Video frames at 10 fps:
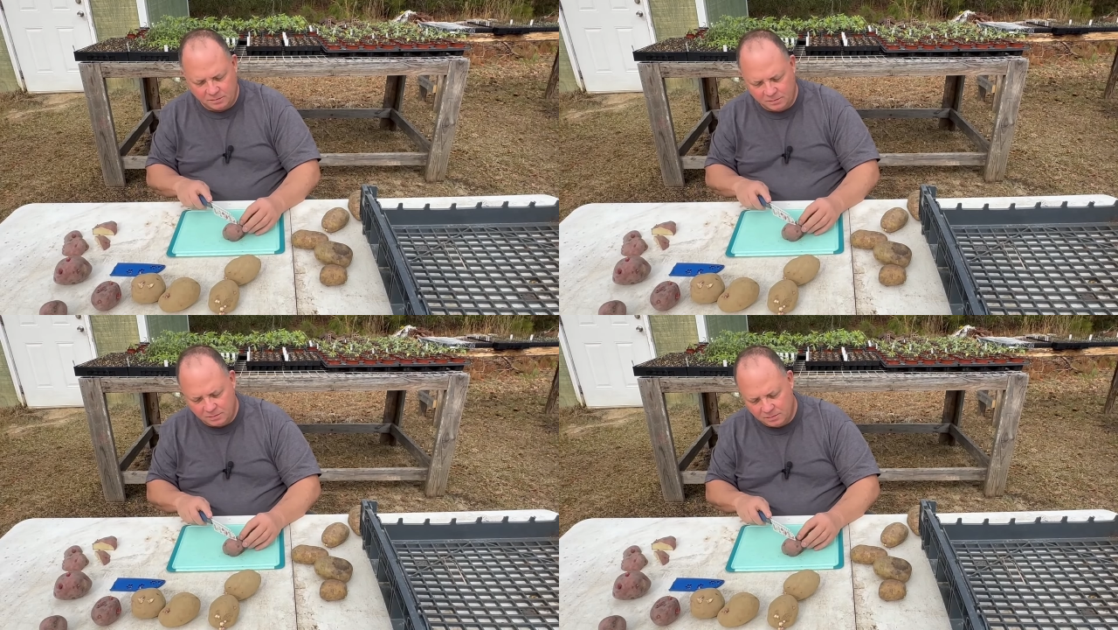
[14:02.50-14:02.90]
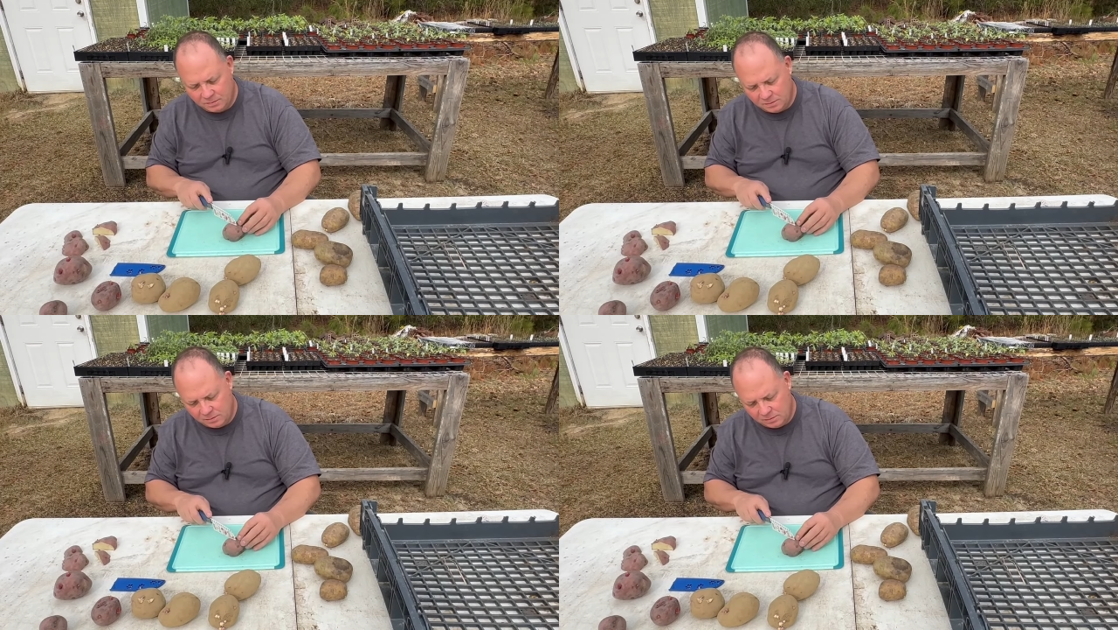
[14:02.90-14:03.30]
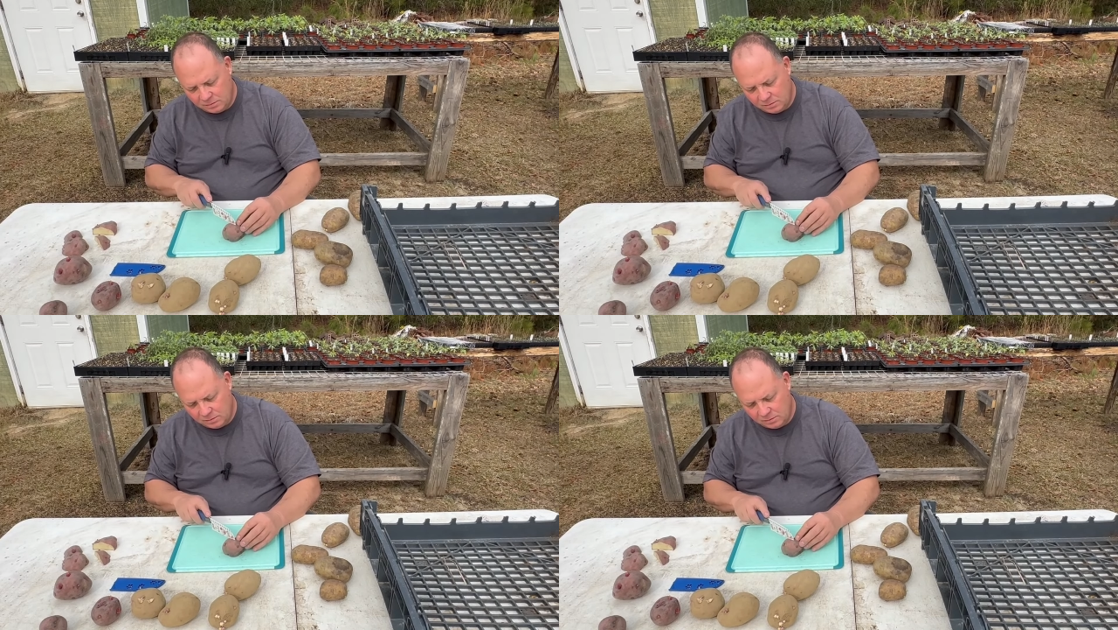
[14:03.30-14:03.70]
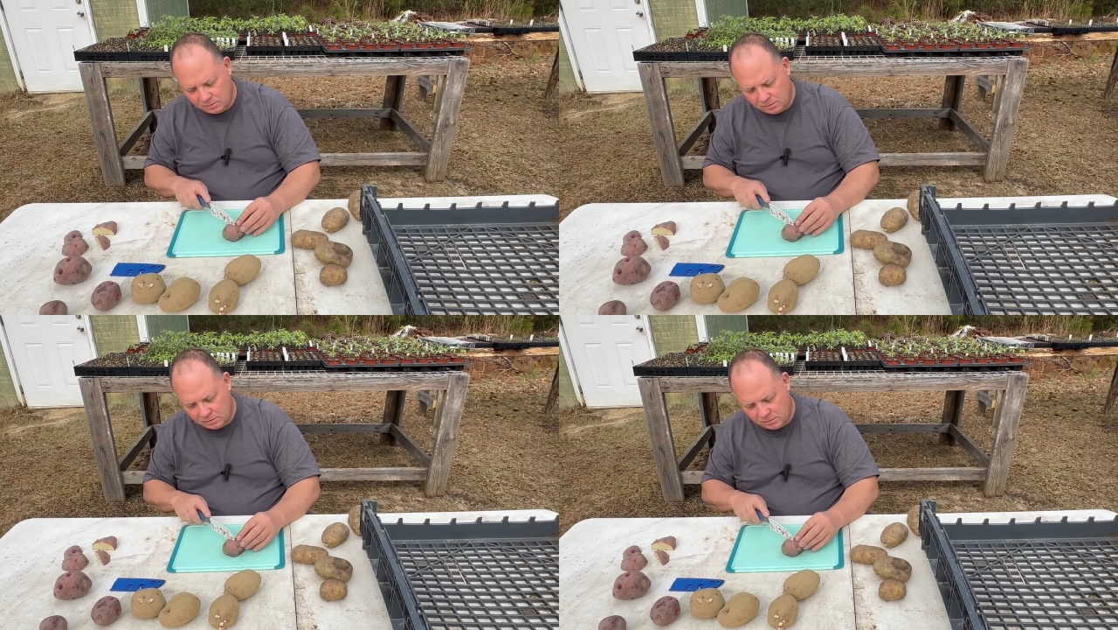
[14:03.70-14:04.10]

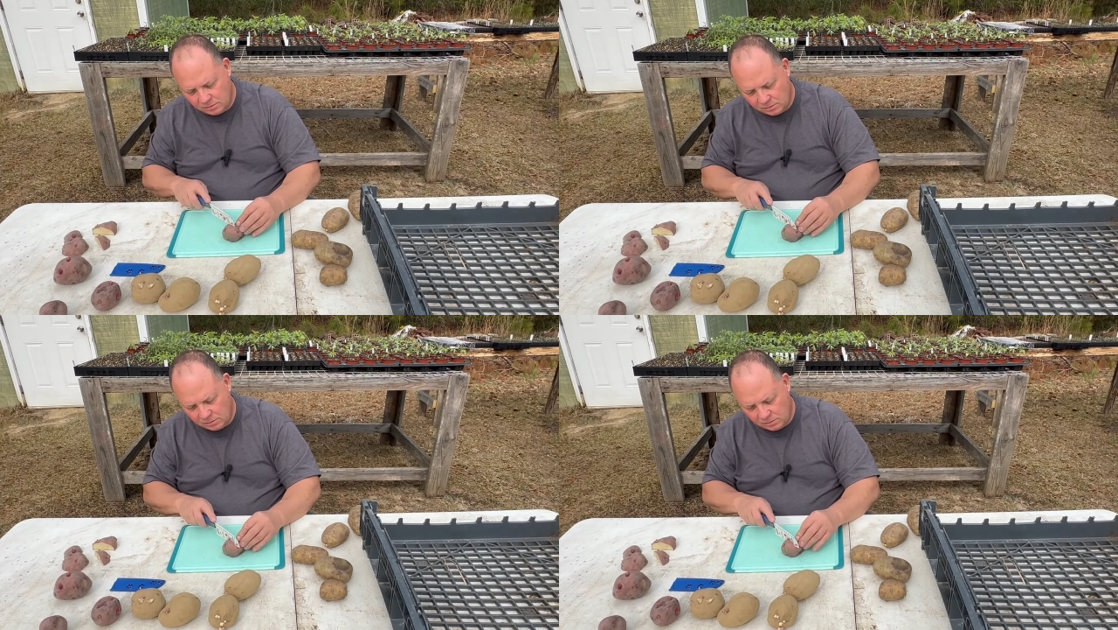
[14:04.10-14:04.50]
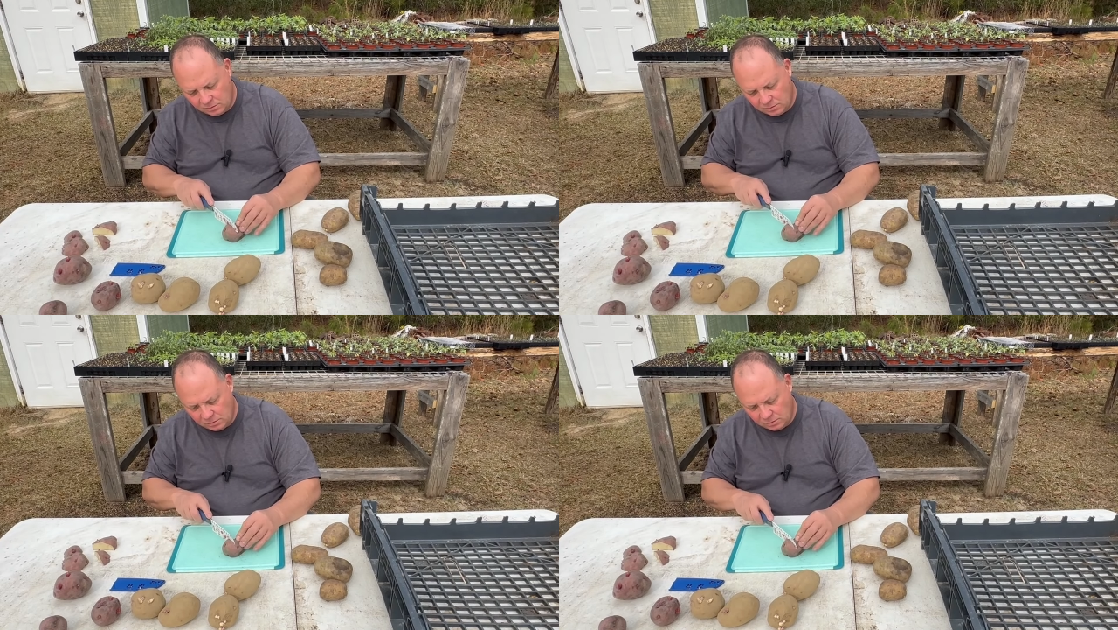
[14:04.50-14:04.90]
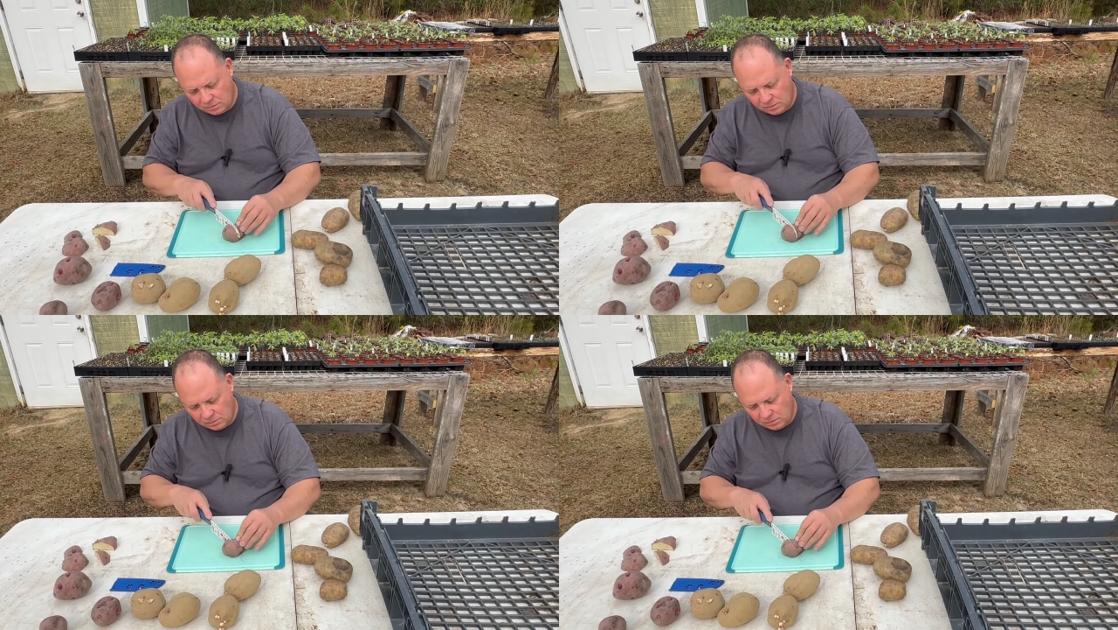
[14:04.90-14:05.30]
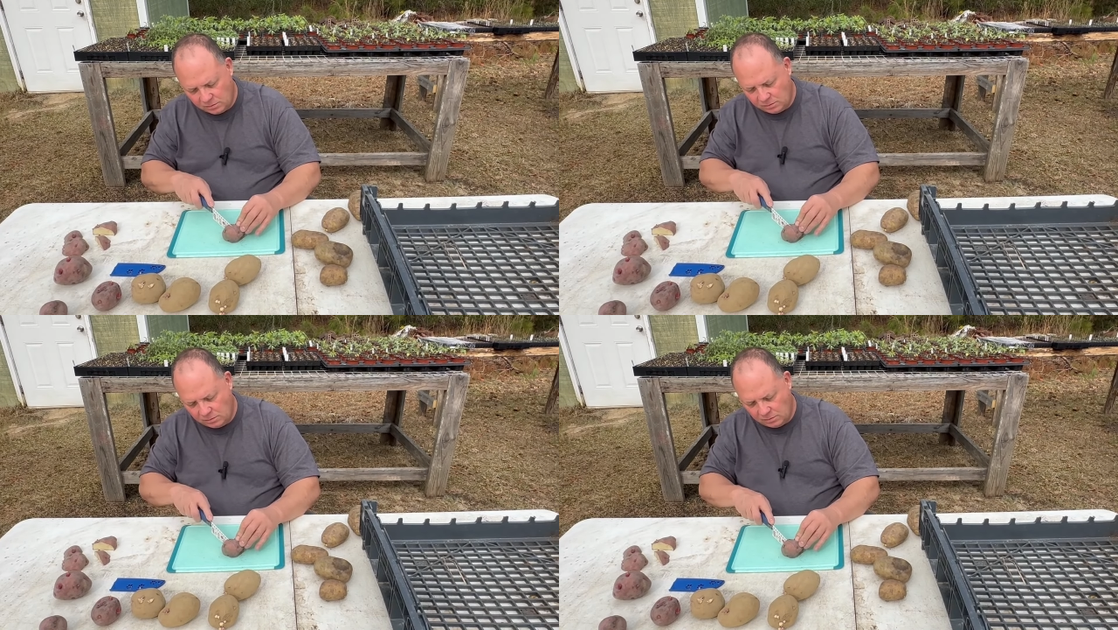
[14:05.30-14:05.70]

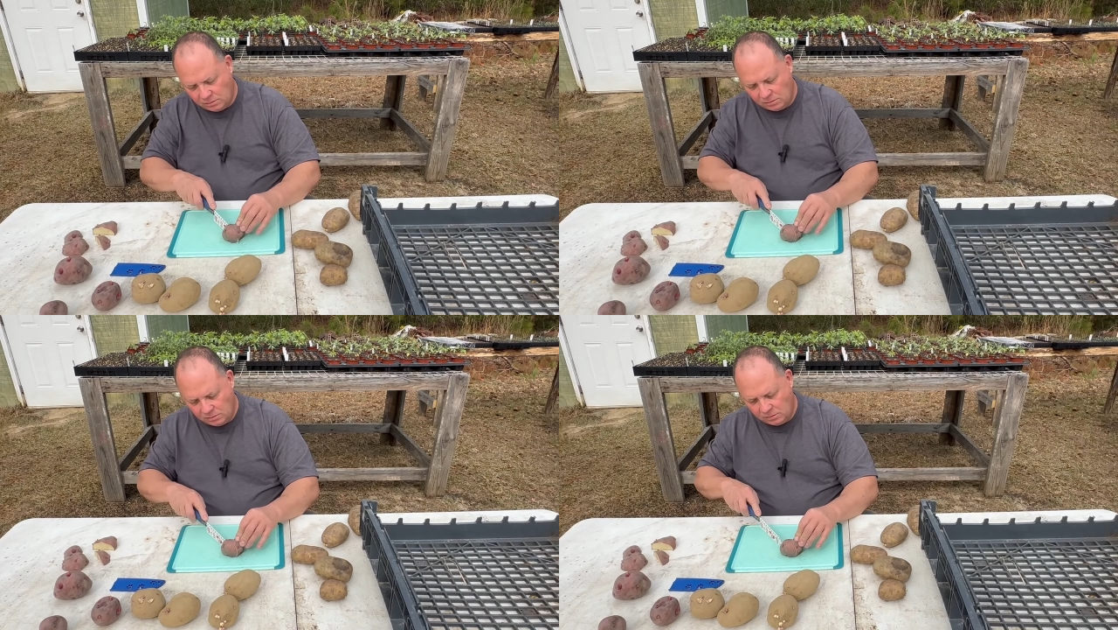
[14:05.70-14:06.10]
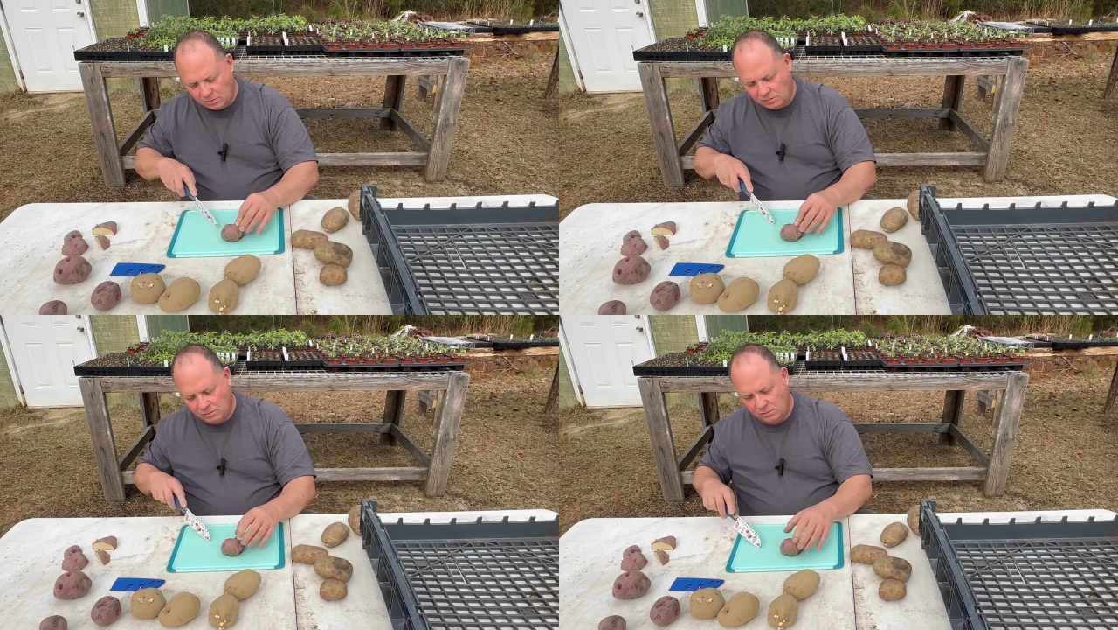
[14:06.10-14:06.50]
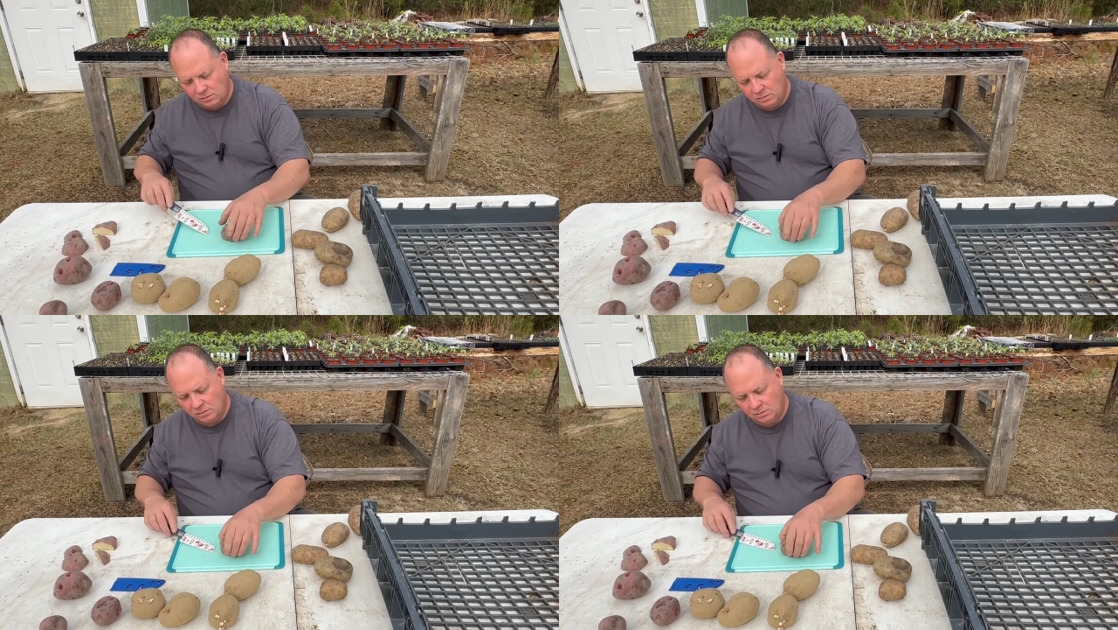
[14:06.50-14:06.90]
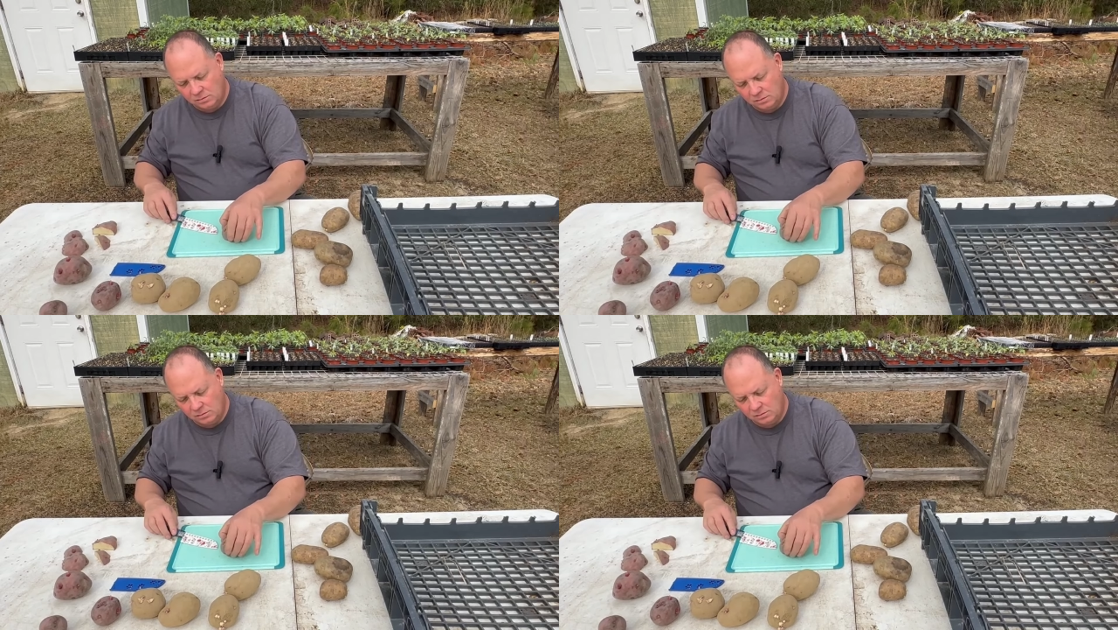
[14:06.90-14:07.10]
Nobody speaks.